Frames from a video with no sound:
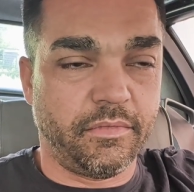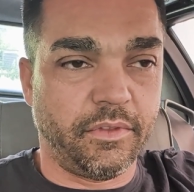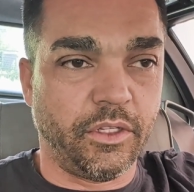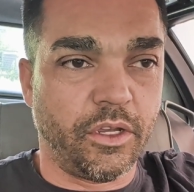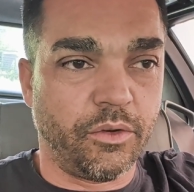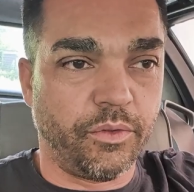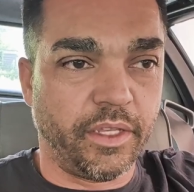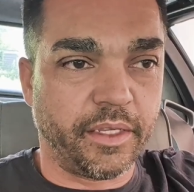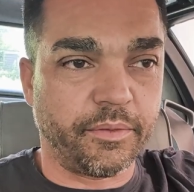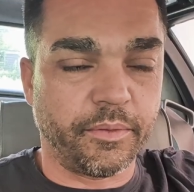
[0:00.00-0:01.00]
You know,
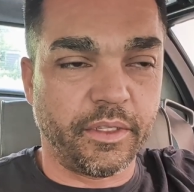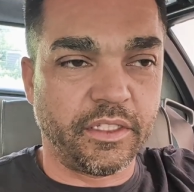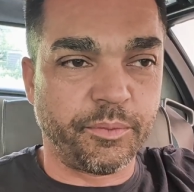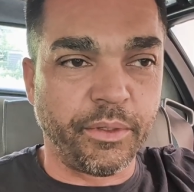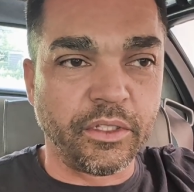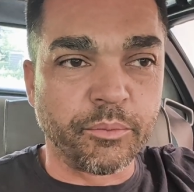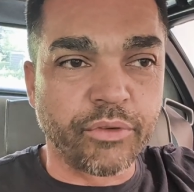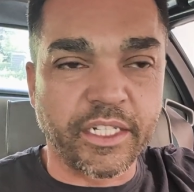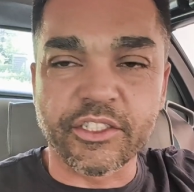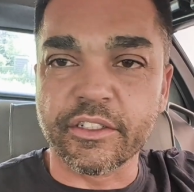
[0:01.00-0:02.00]
like it's building
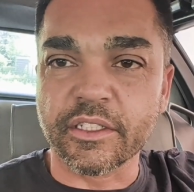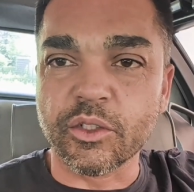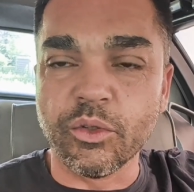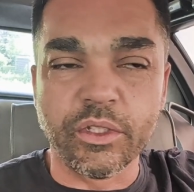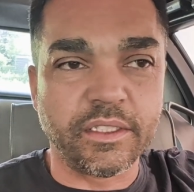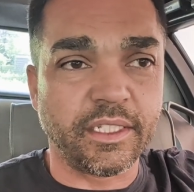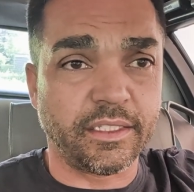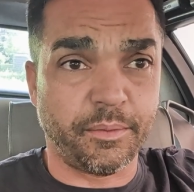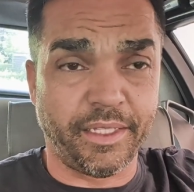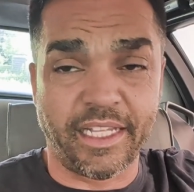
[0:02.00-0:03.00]
pressure in the coolant
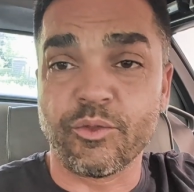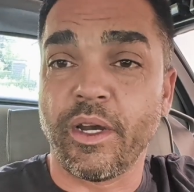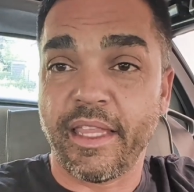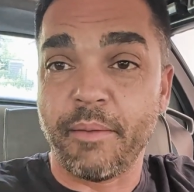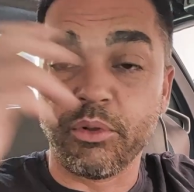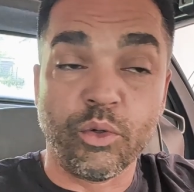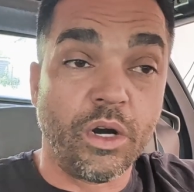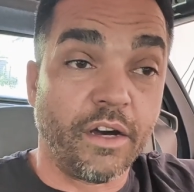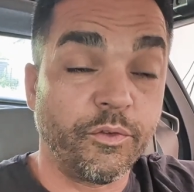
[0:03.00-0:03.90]
system, and that's why that blew off.